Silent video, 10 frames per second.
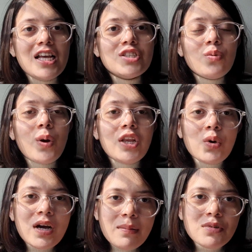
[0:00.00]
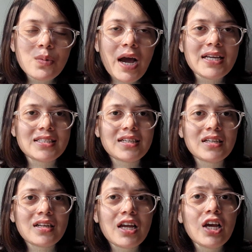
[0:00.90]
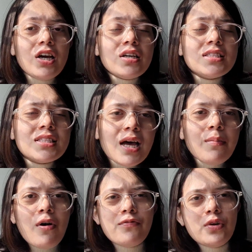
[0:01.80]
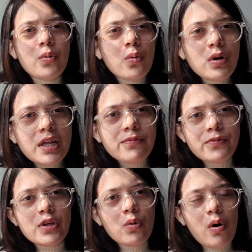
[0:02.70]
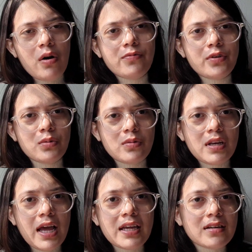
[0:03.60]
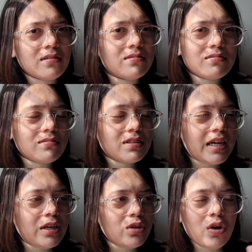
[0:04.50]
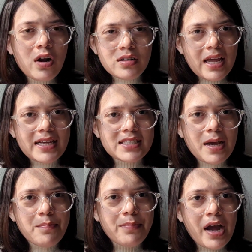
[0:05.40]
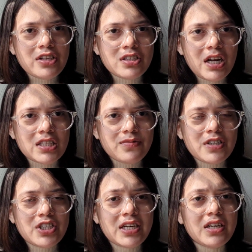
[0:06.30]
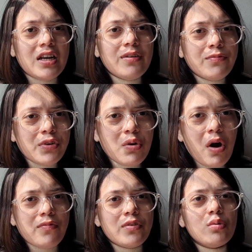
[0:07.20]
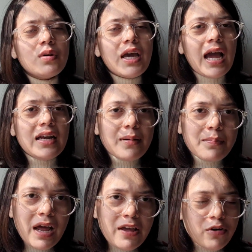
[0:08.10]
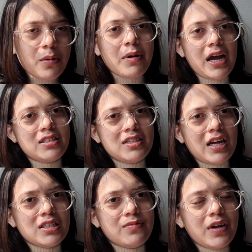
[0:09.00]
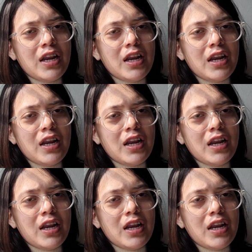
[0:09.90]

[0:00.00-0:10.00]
So when you come to IISER, some of you, only few of you, like they do not accept branch transfer generally, few of you can apply for branch transfer.